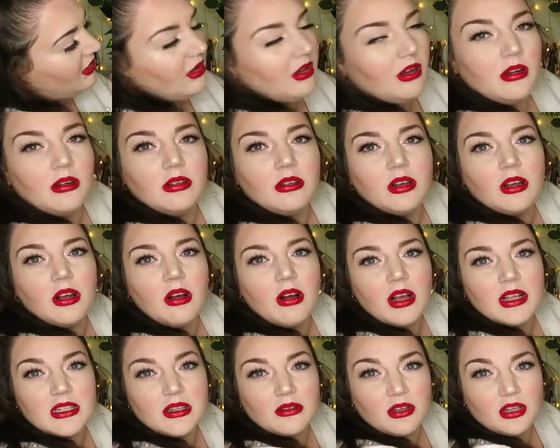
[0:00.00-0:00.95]
Oh
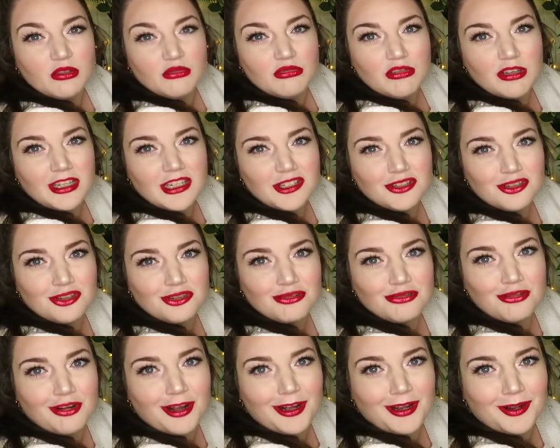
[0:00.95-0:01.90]
guys, I'm going to really
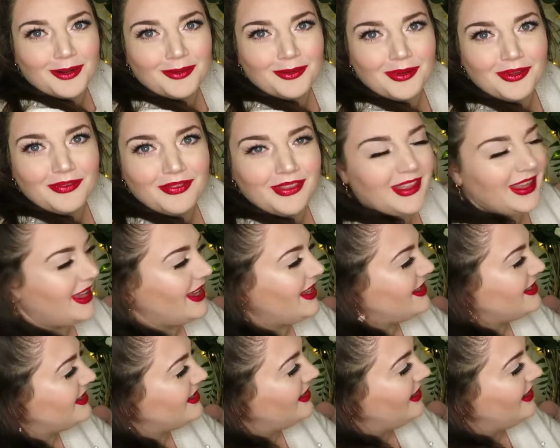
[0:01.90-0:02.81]
struggle with this.